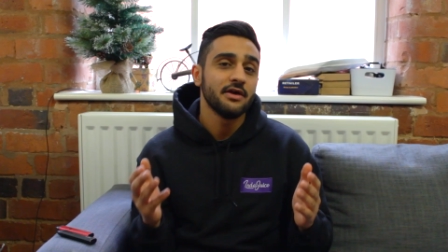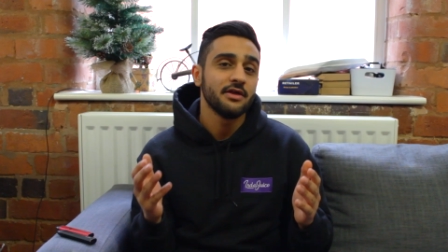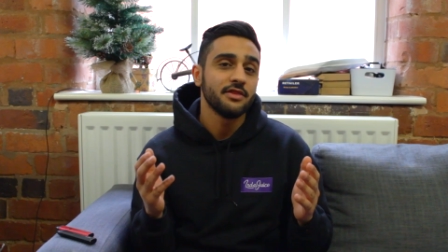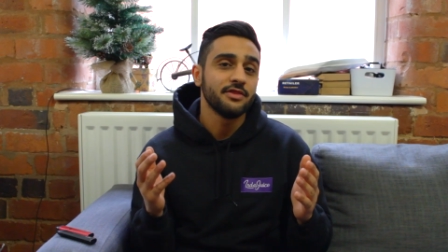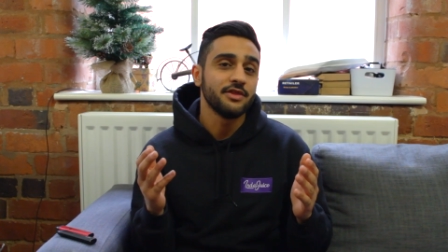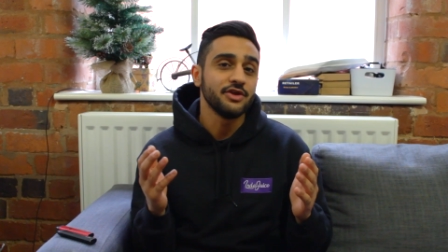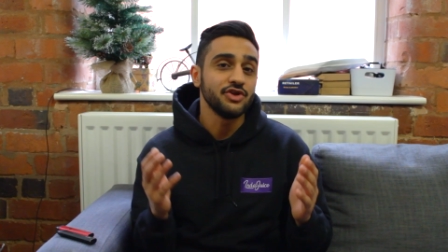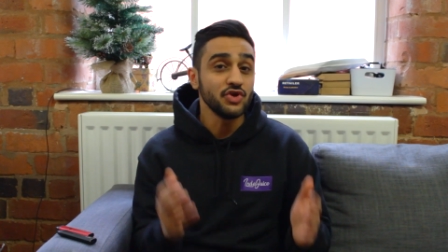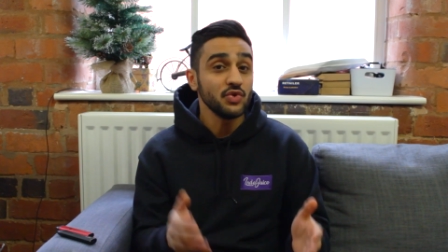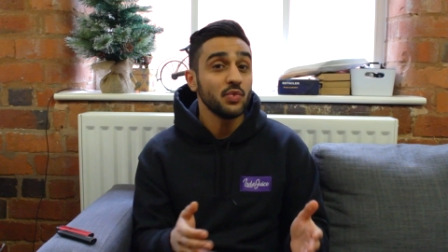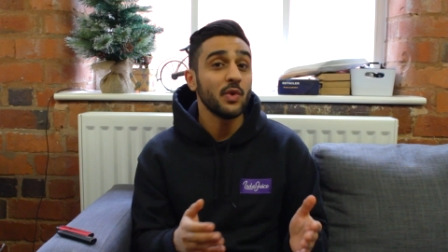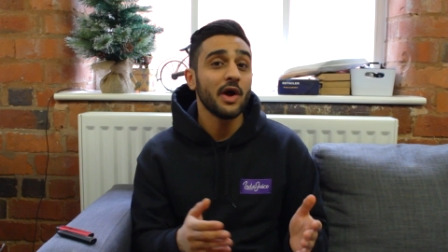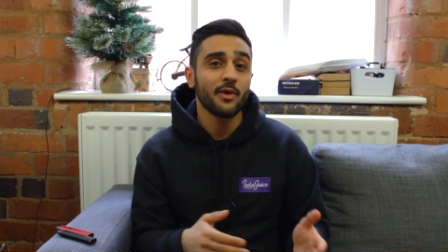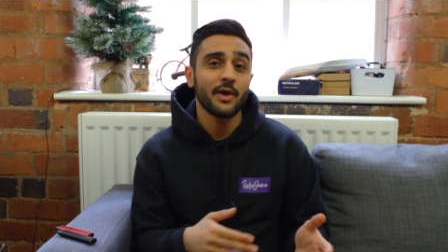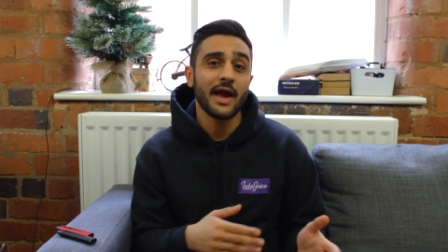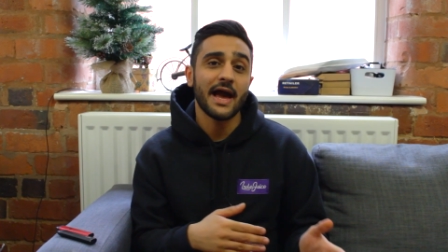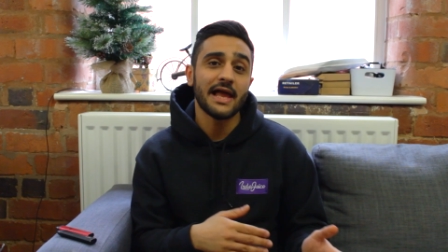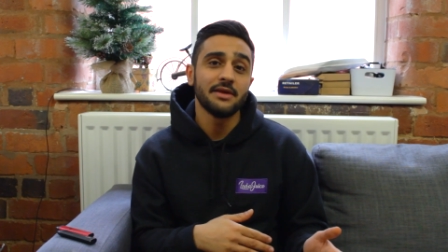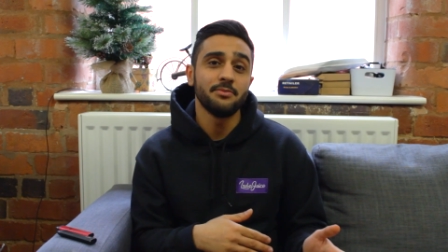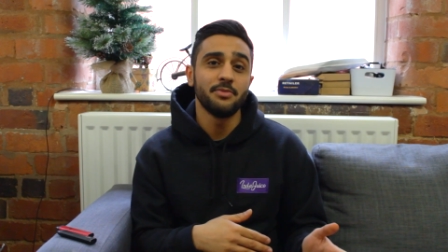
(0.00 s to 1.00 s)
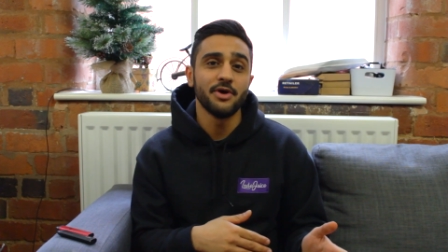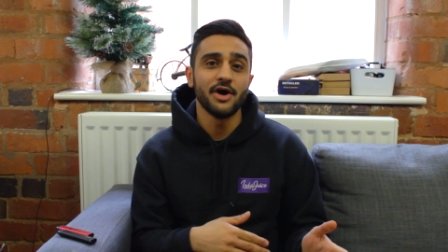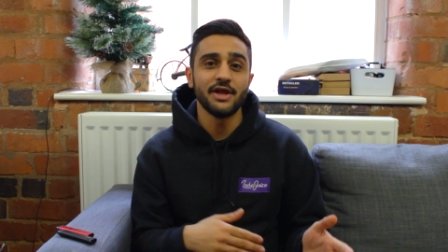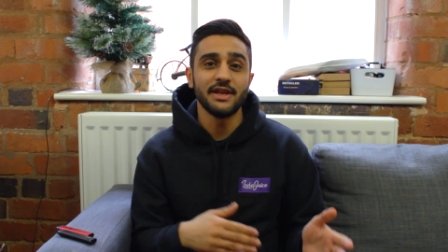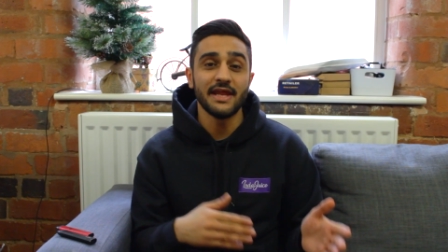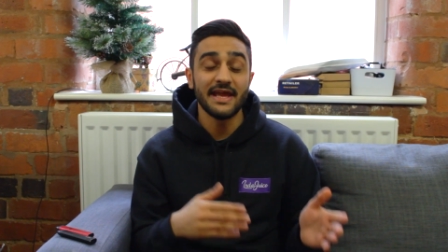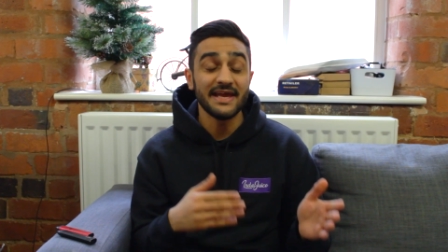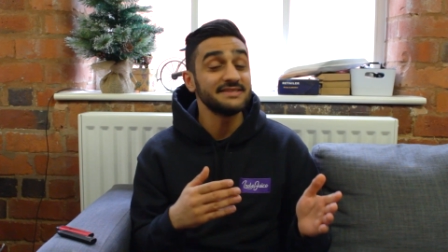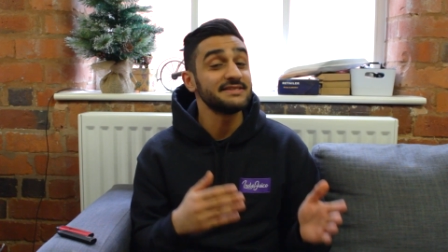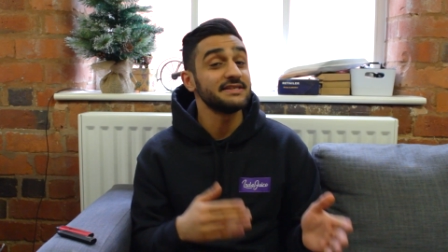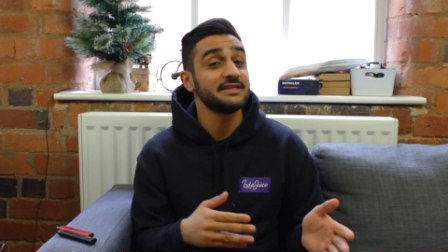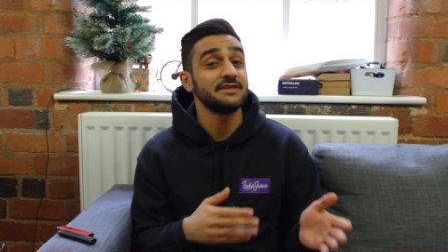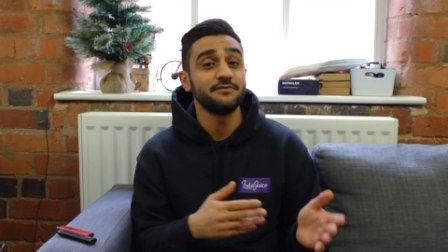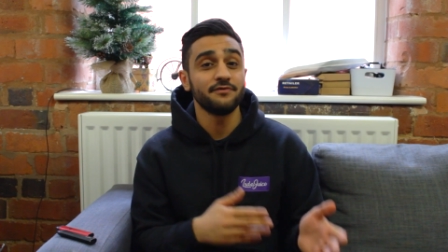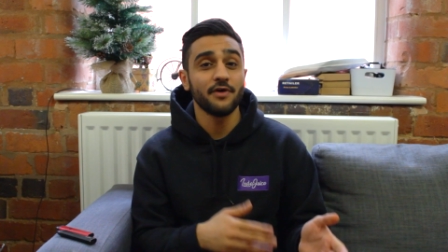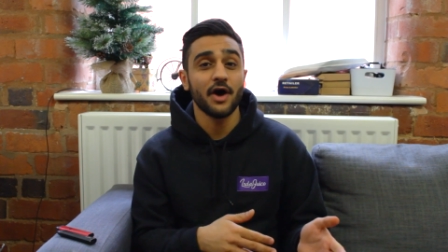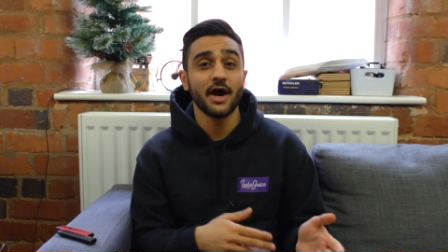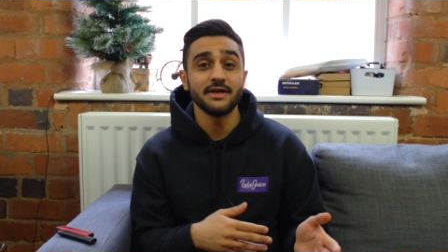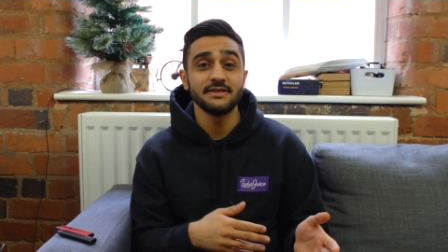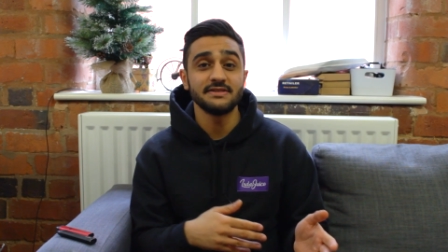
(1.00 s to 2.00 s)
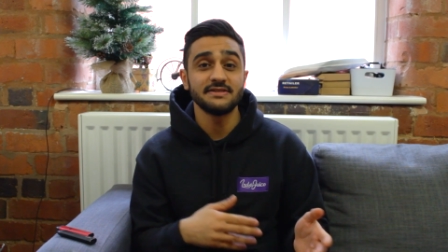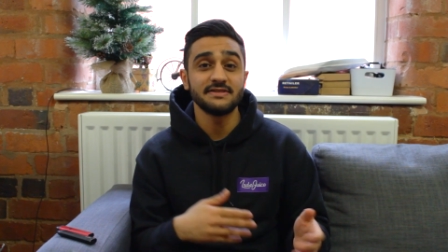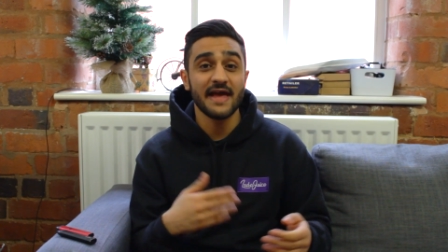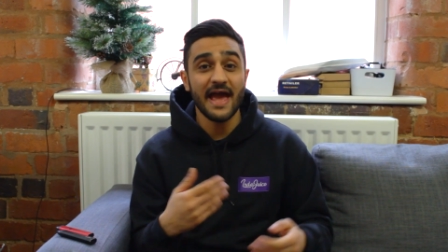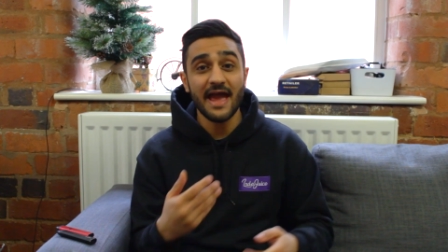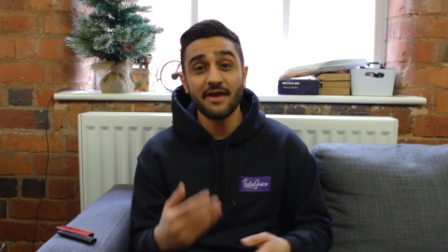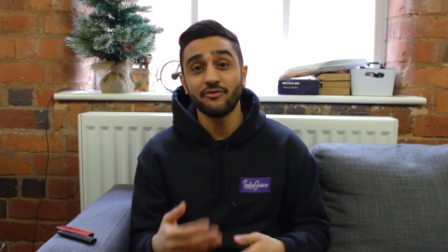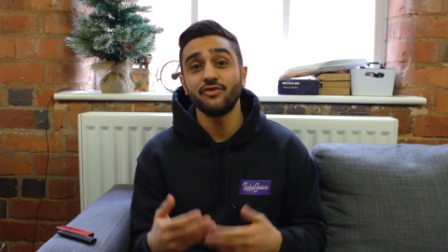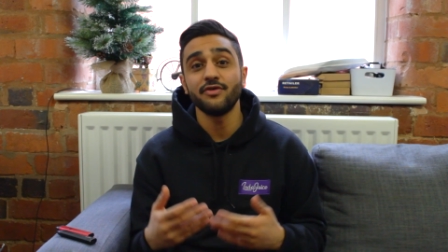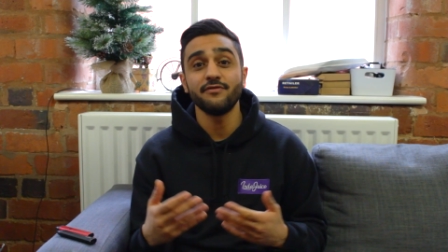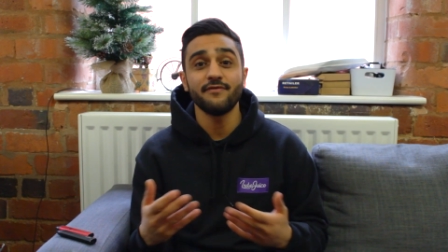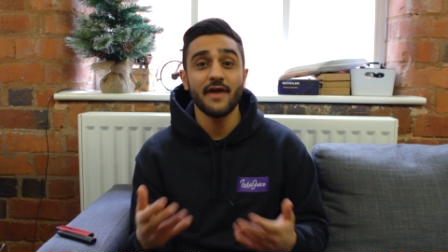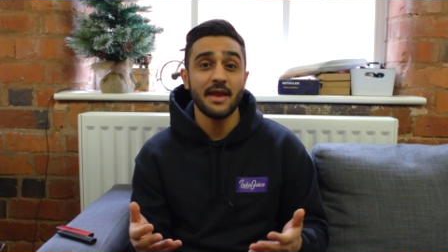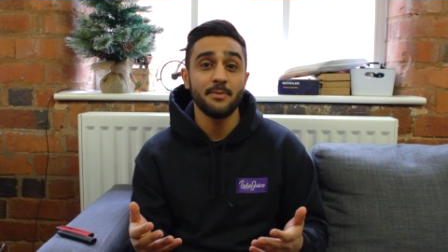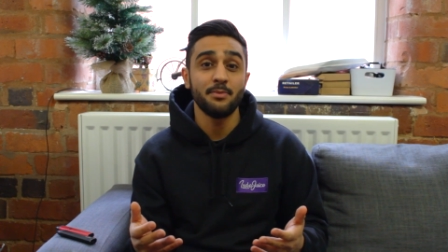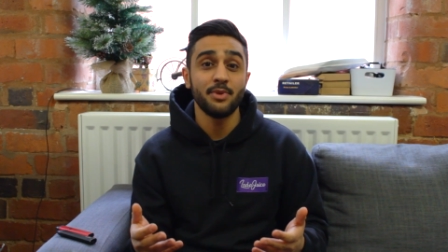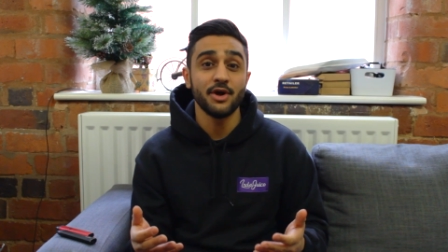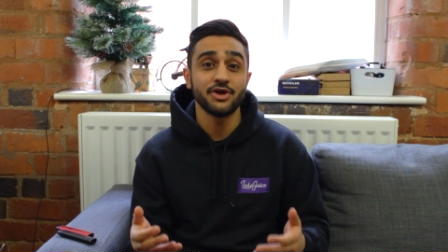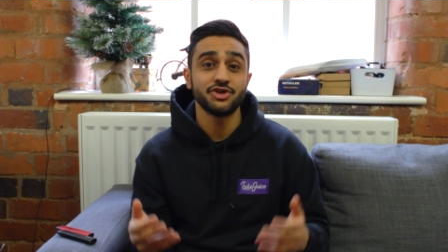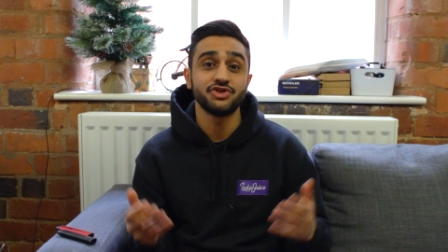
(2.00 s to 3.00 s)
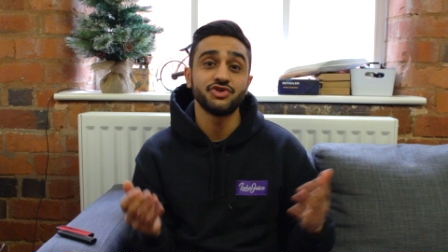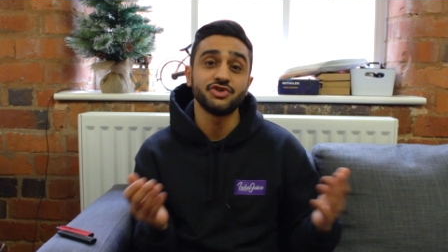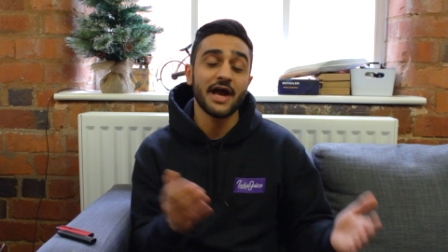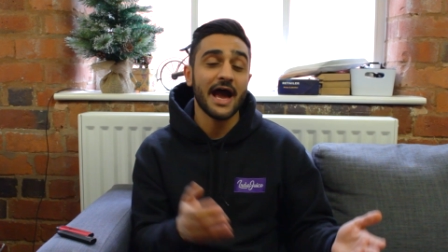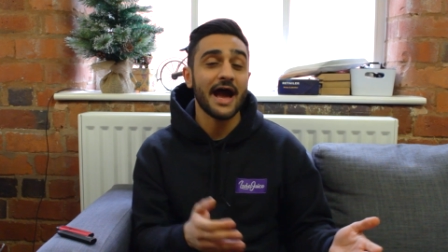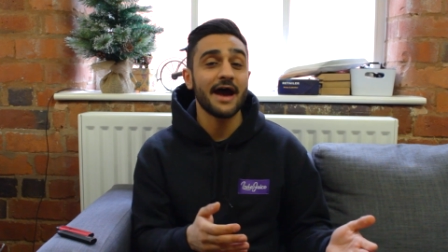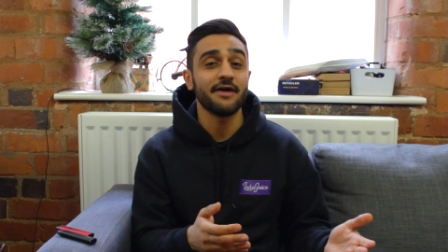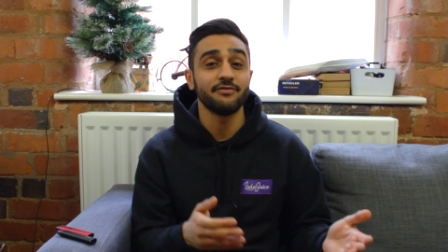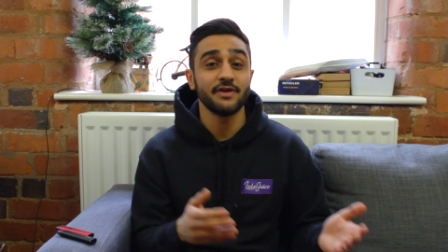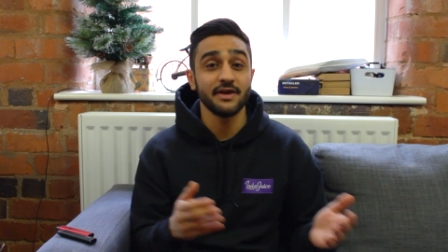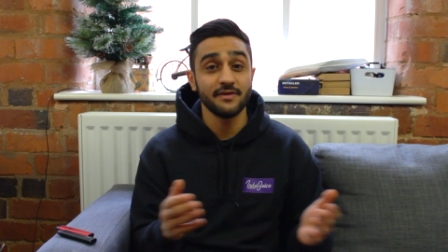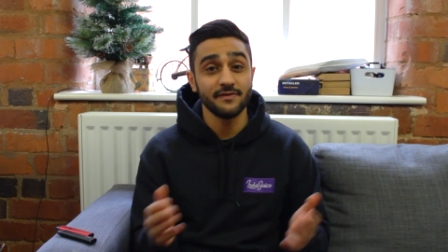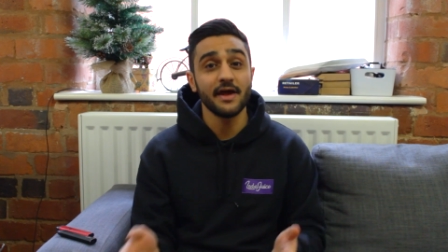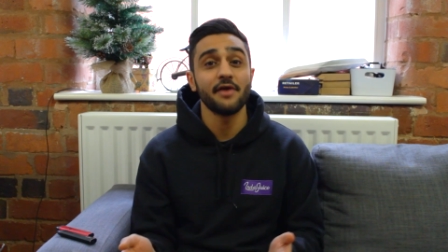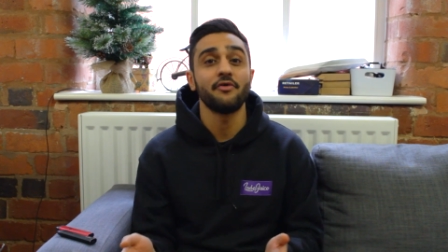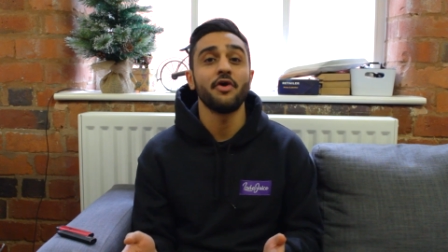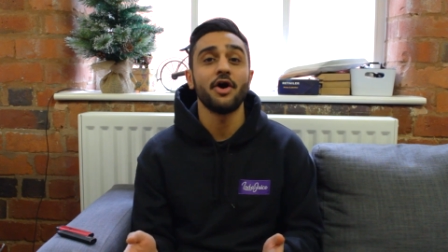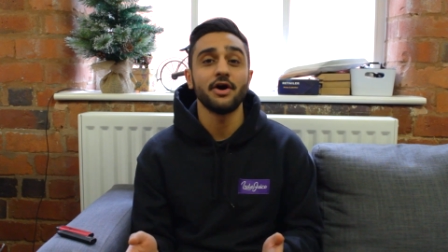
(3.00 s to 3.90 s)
the UWELL Caliburn is a device that every vapor should have in their